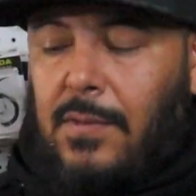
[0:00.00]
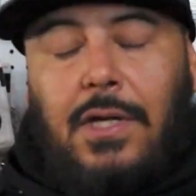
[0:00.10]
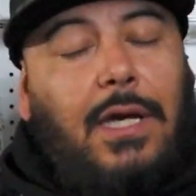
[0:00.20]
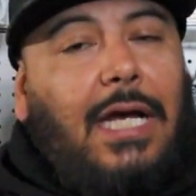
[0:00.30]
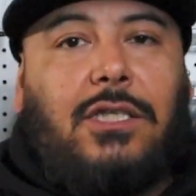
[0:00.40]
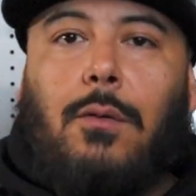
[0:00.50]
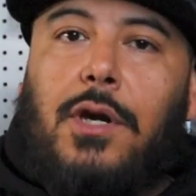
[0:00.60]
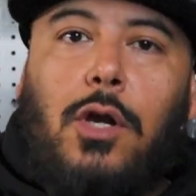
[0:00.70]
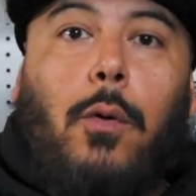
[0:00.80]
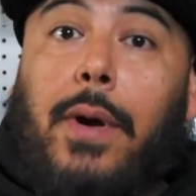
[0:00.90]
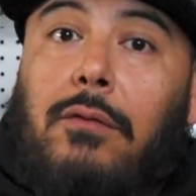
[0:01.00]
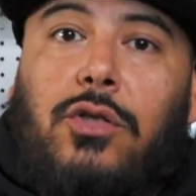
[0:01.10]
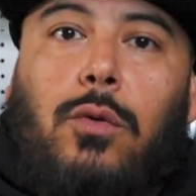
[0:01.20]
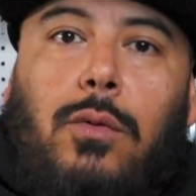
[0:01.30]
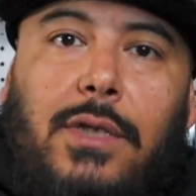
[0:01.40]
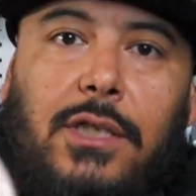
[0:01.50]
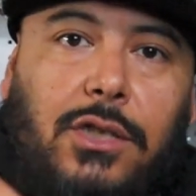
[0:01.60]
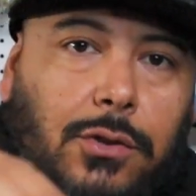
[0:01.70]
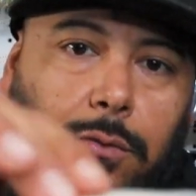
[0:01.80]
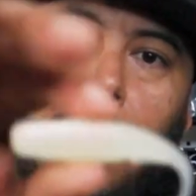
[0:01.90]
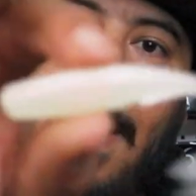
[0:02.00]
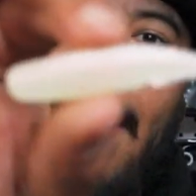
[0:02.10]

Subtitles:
And you guys already know what I was doing with this too.